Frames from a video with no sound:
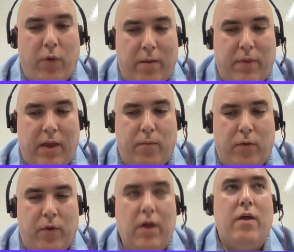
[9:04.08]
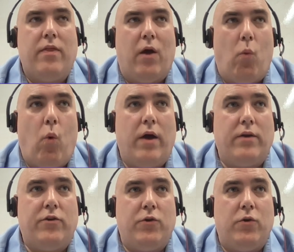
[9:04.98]
right people that want
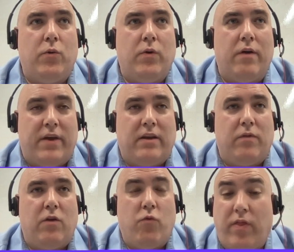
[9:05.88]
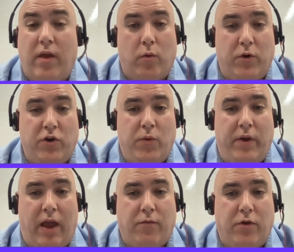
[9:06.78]
to effectively rethink what we're
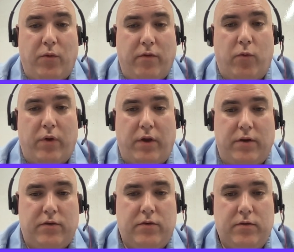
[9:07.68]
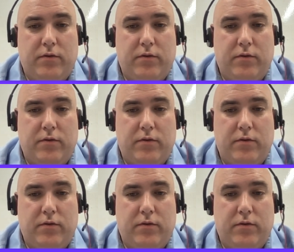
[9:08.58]
doing every 3 to 4 years.